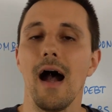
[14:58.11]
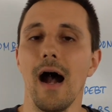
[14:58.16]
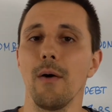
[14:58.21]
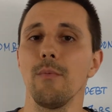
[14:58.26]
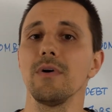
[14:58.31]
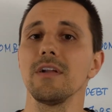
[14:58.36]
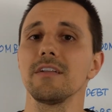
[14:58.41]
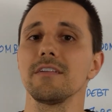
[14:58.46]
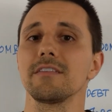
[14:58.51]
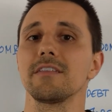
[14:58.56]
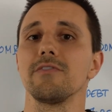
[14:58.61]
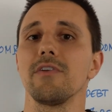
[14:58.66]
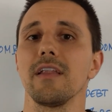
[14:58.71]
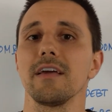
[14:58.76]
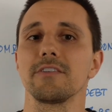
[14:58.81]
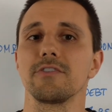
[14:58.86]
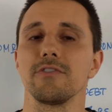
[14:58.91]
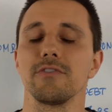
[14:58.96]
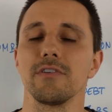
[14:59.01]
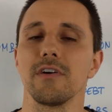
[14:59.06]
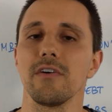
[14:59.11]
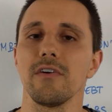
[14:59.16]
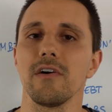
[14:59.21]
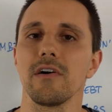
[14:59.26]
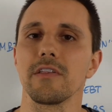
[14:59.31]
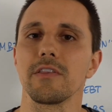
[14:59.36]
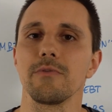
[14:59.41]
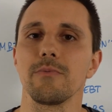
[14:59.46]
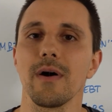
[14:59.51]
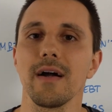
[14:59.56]
I wanted to let you
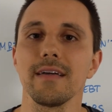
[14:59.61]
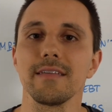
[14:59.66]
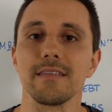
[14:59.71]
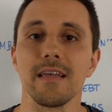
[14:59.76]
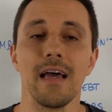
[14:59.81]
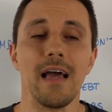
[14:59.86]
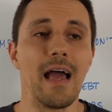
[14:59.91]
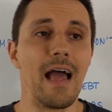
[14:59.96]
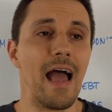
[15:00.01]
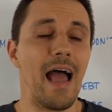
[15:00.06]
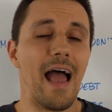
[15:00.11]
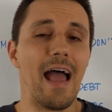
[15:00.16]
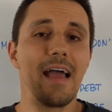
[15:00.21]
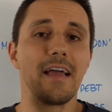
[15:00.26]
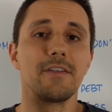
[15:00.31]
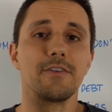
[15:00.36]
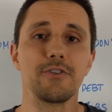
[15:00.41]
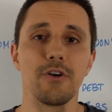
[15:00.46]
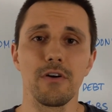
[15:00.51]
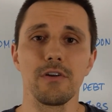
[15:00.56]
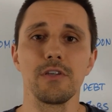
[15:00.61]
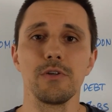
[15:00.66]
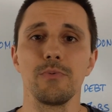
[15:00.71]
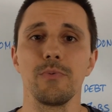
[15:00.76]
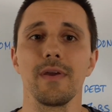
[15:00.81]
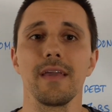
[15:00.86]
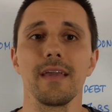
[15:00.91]
know, otherwise enjoy your